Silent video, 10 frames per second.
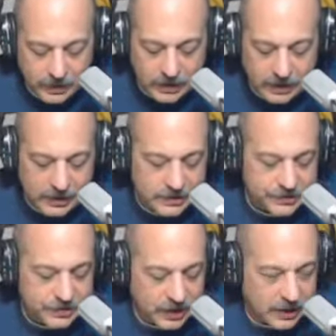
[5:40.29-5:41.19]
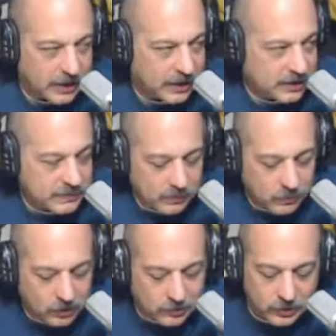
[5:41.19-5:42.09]
he's been
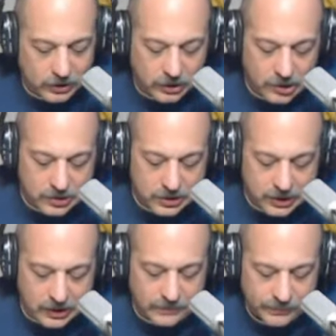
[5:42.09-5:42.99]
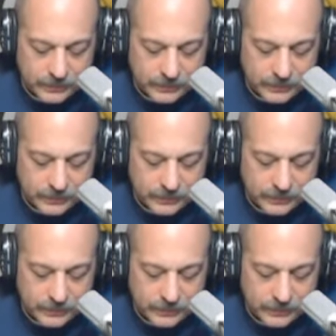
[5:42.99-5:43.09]
working with a young kid,